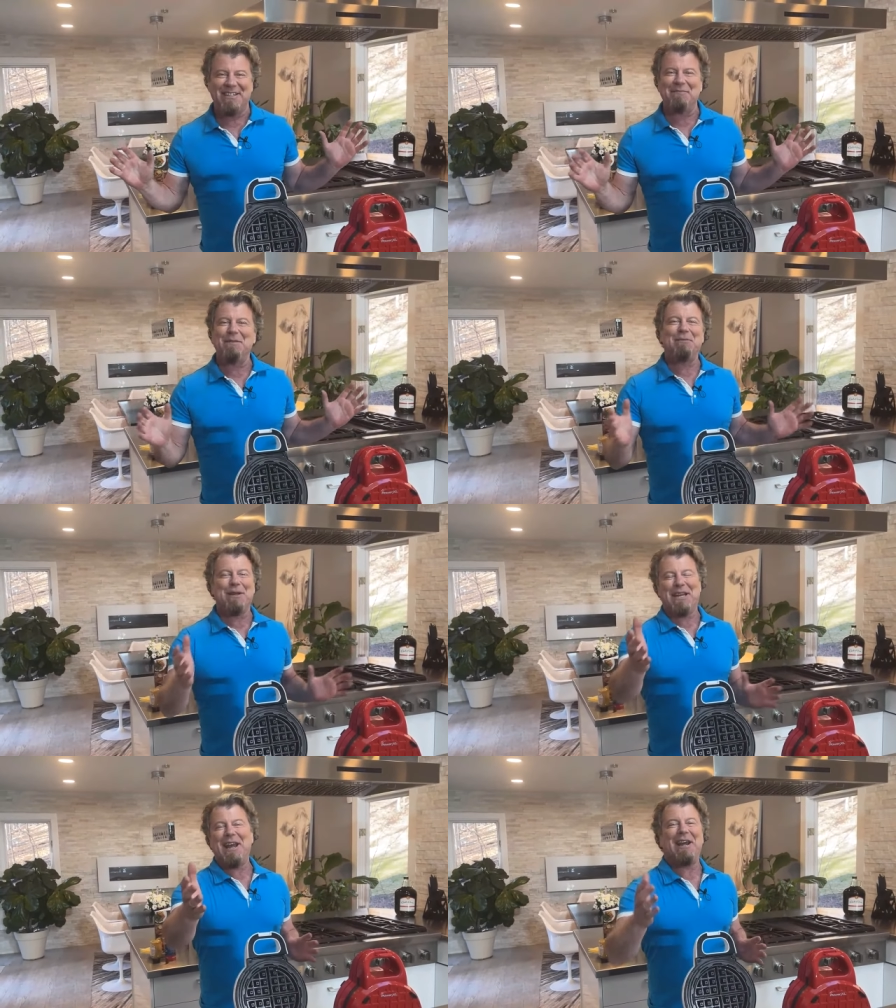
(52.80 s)
Doesn't mean
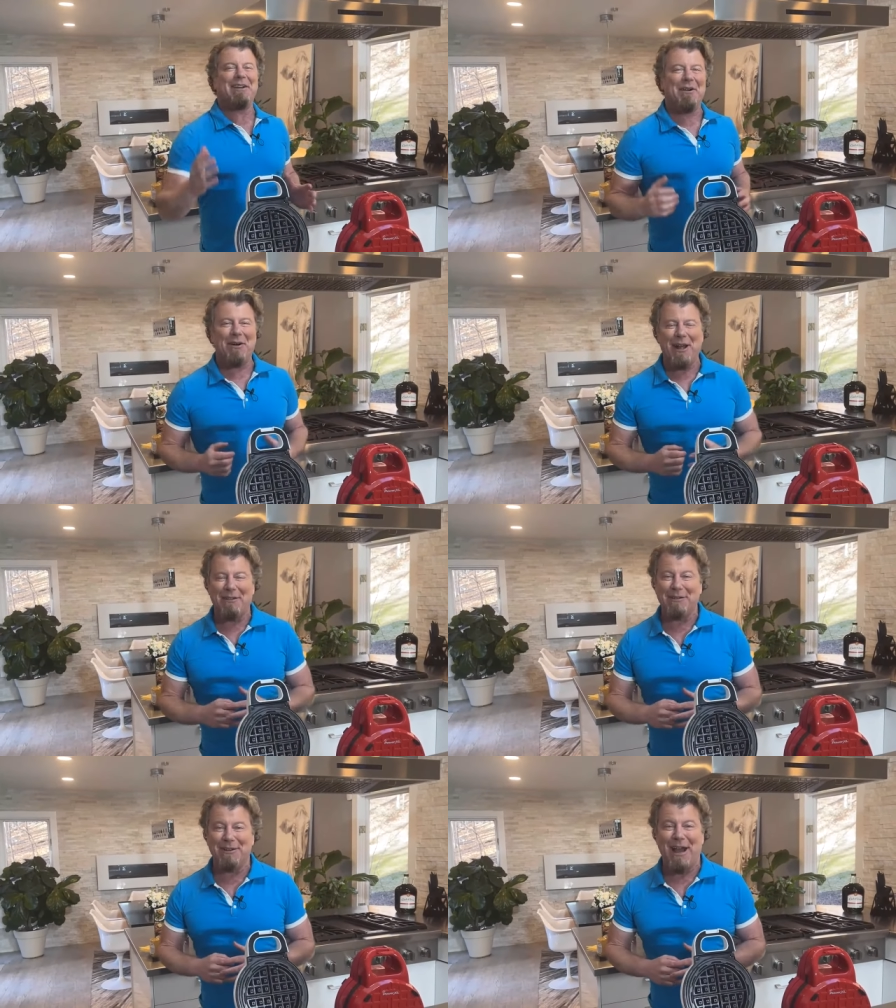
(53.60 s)
we can't all
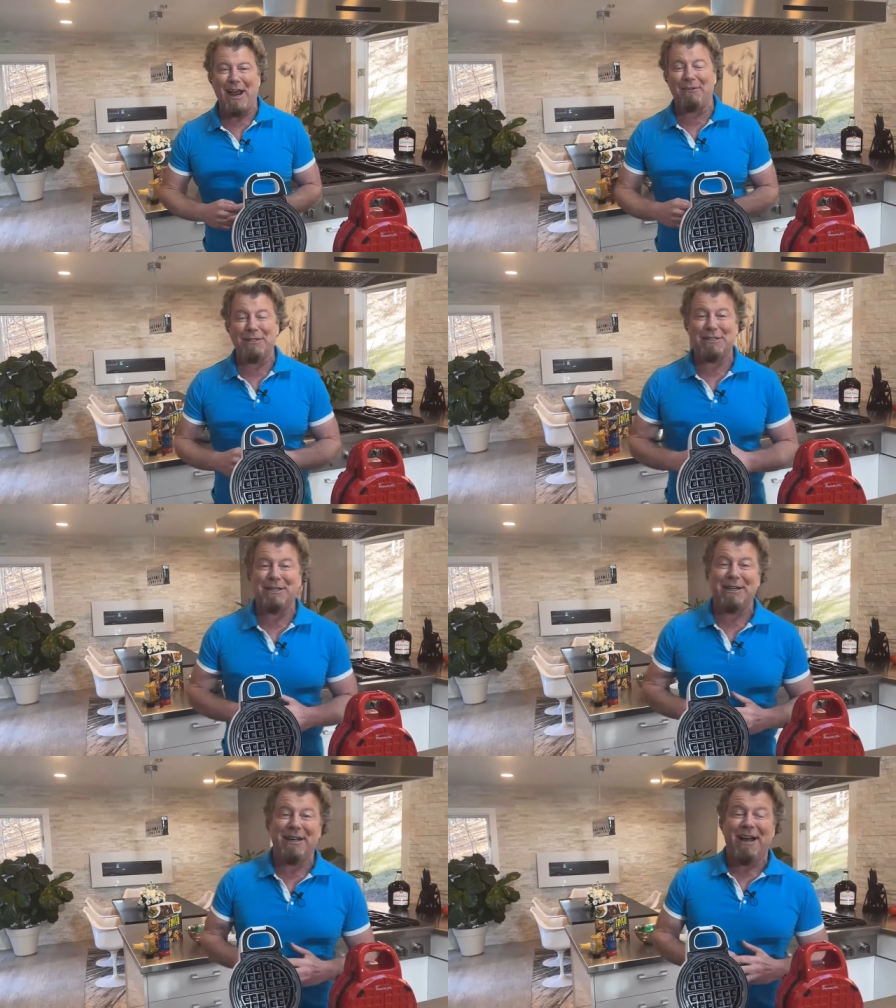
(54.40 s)
have a little
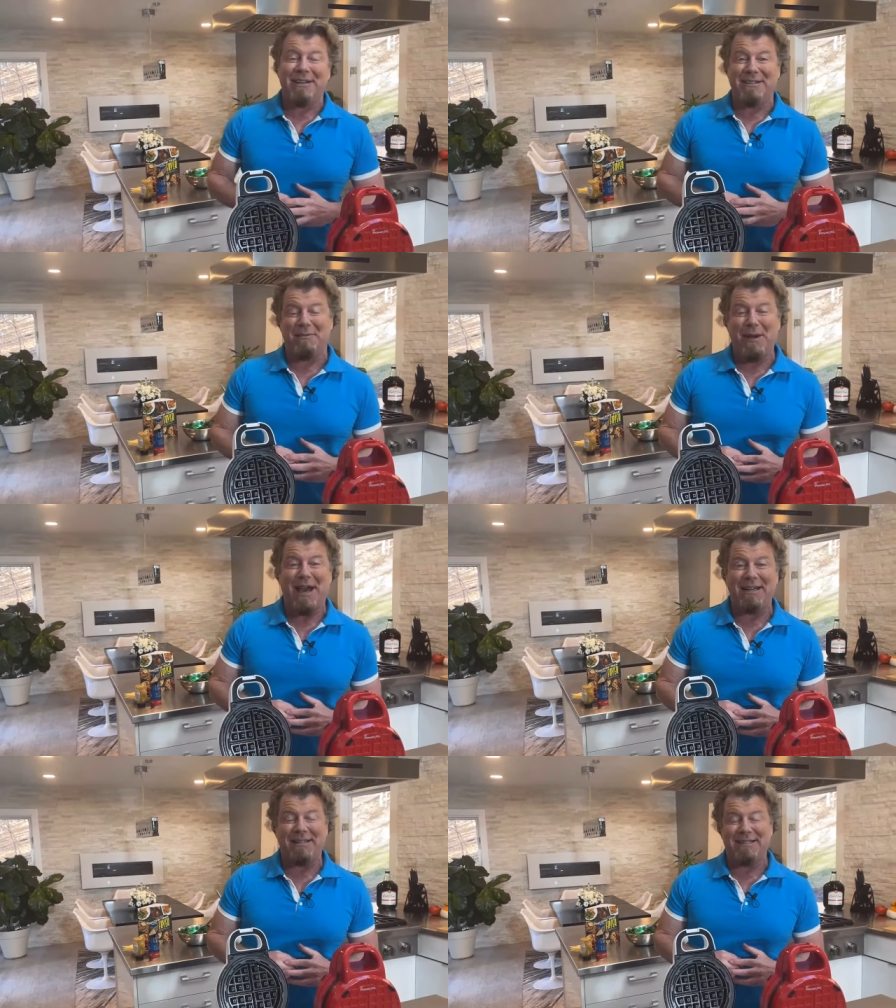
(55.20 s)
Irish on St.
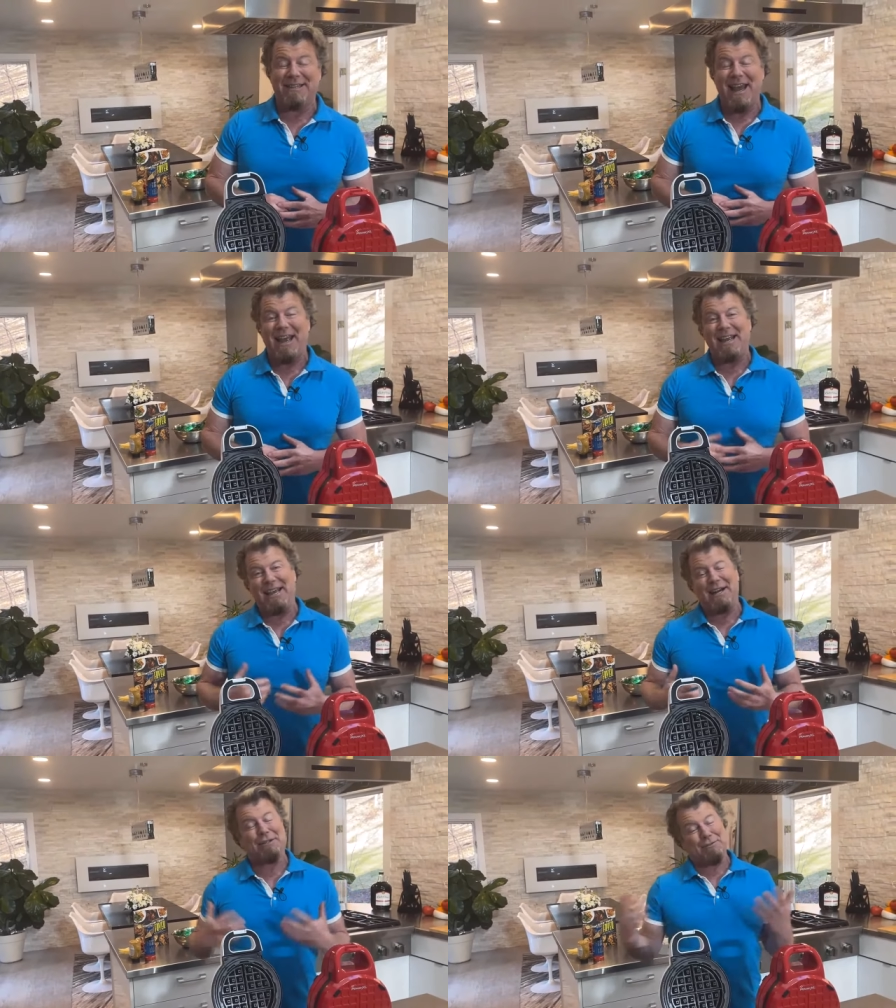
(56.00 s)
Patty's Day
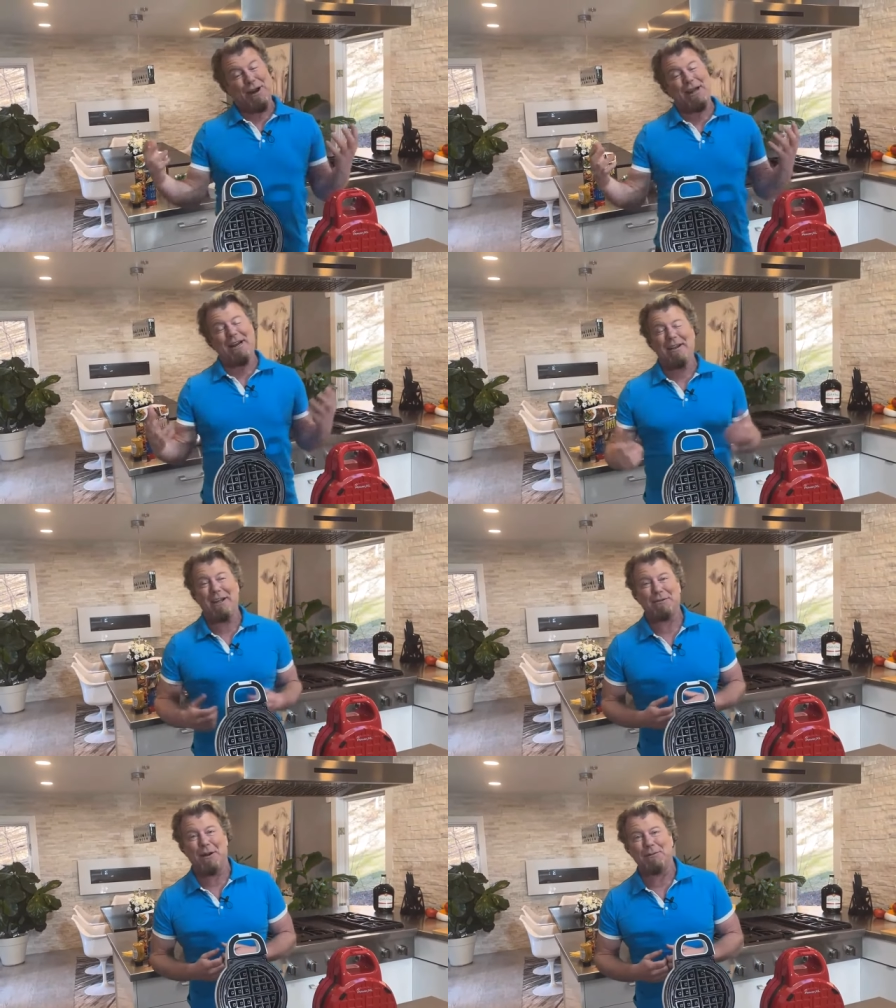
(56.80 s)
in us, right?
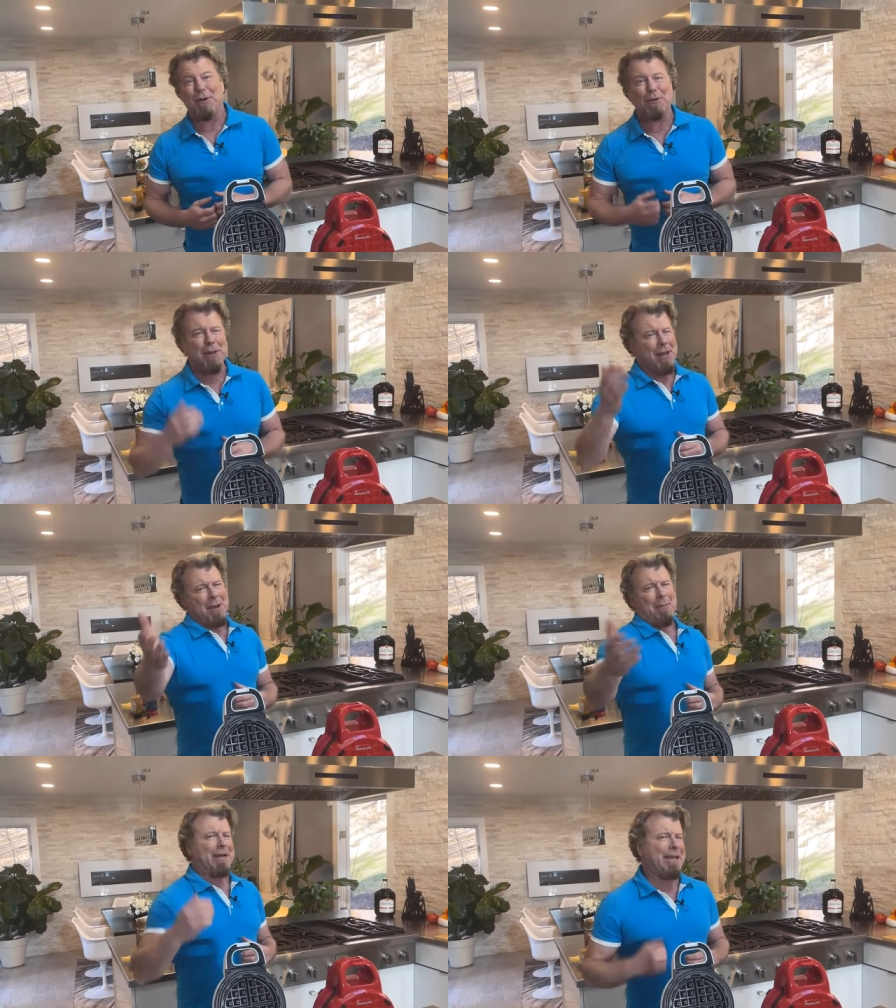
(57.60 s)
That's what I'm told.
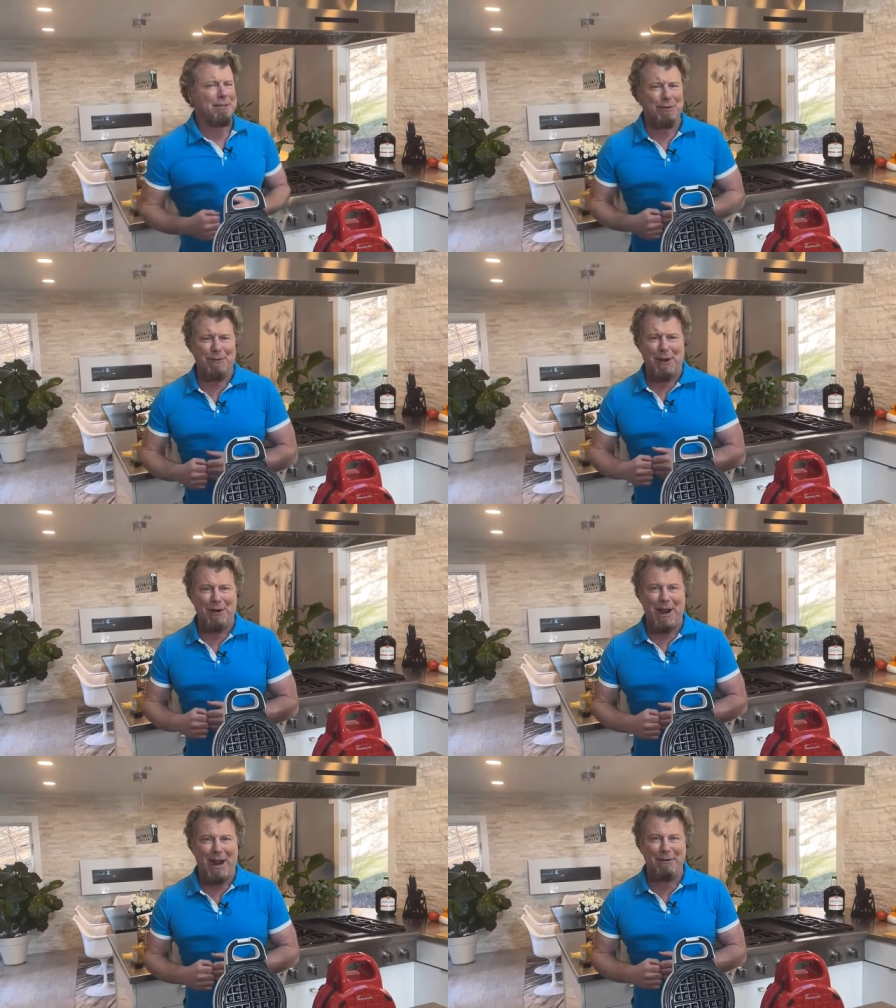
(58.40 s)
My kids are
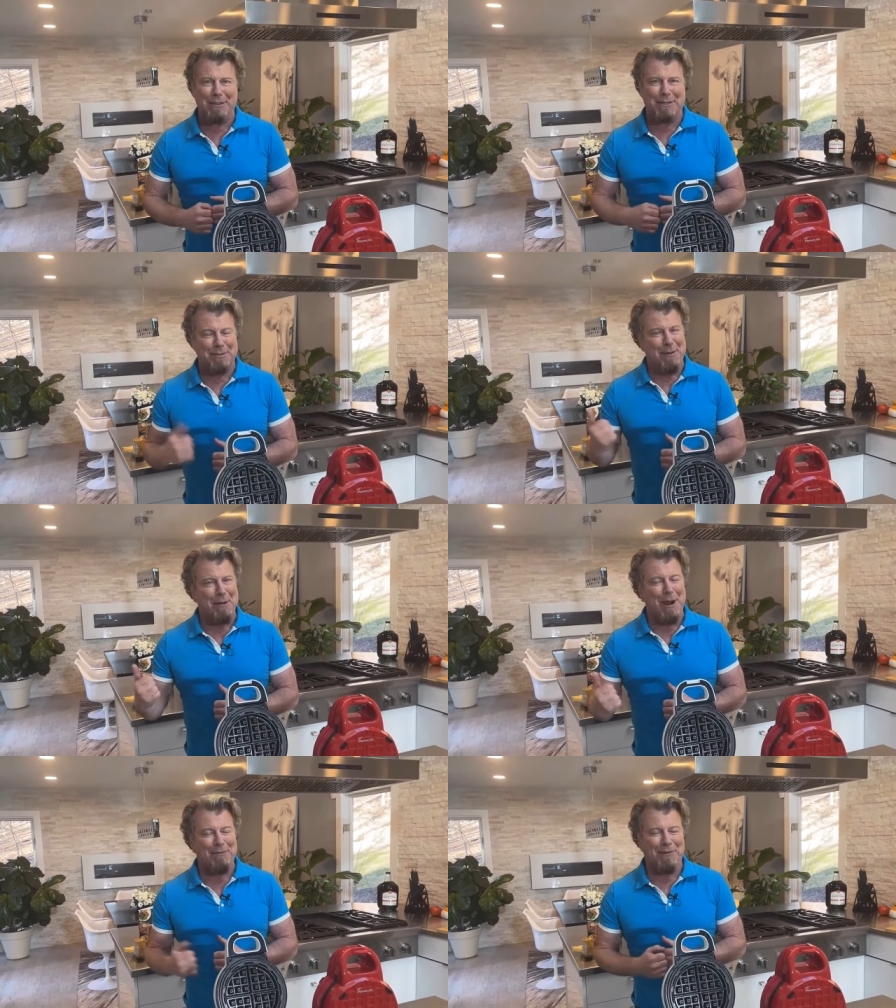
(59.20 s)
very Irish because
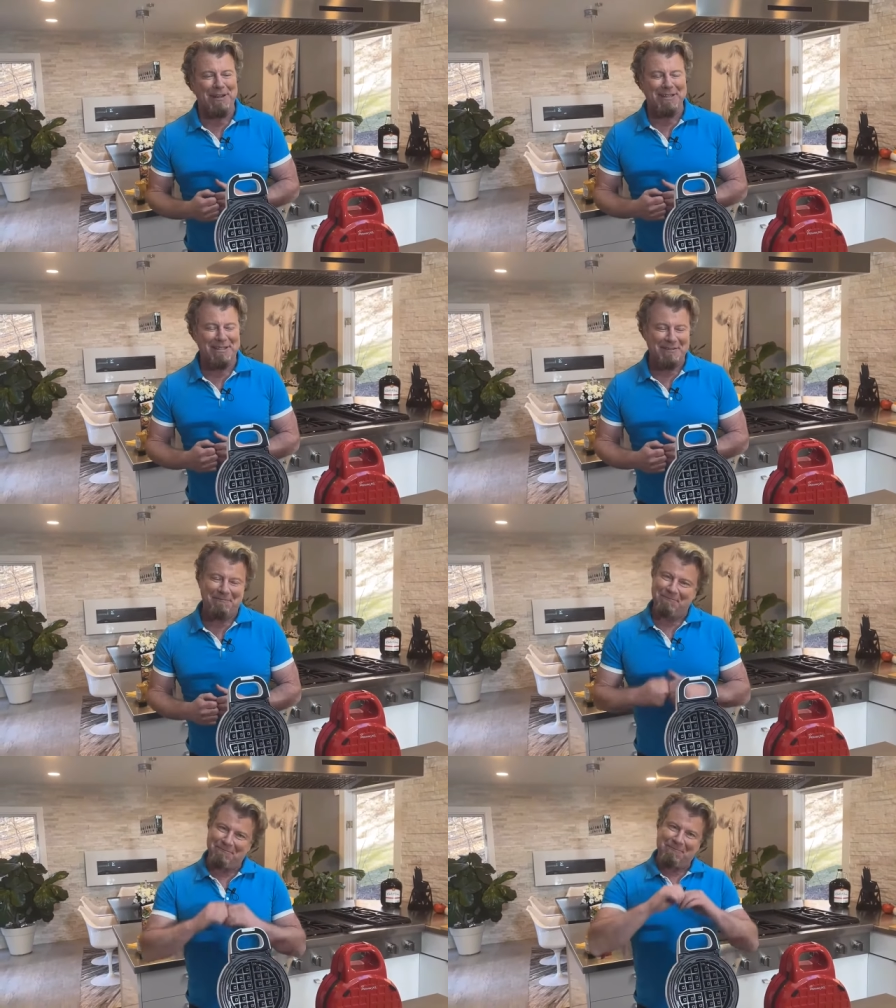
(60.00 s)
my wife is.